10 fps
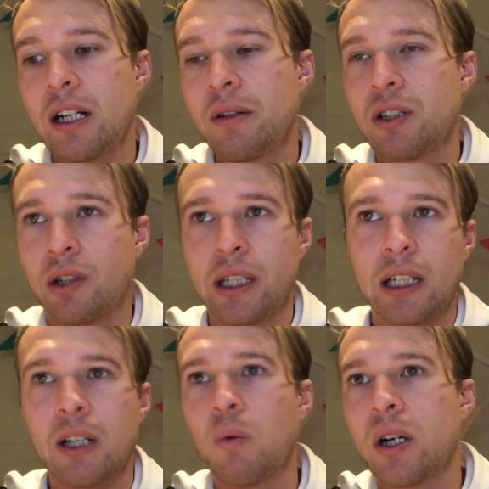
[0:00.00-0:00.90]
Now we're talking
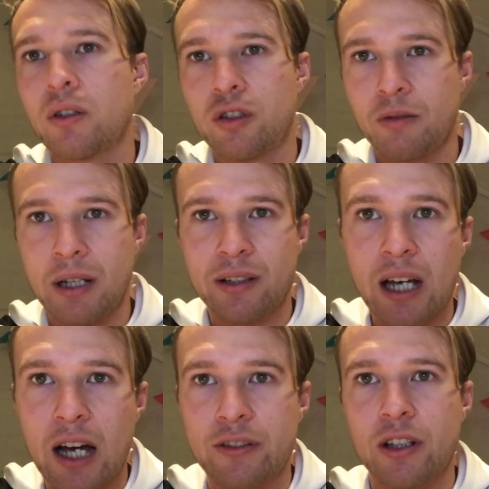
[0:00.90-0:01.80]
1 or 2 months
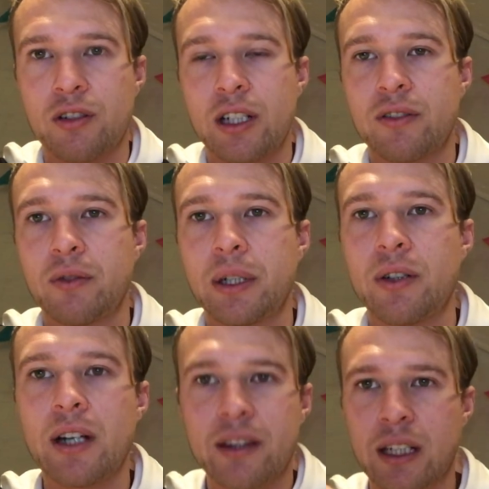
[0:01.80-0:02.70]
after the transfer window,
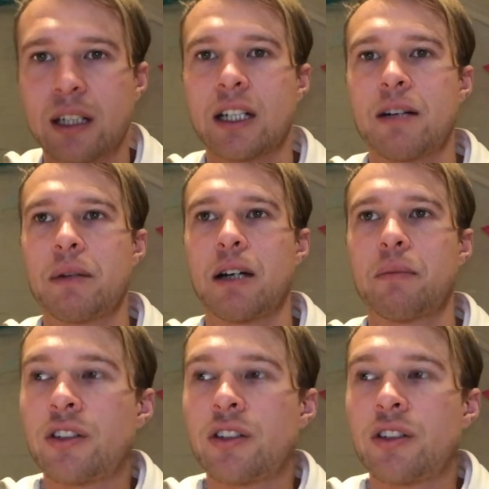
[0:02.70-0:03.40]
nothing had come up.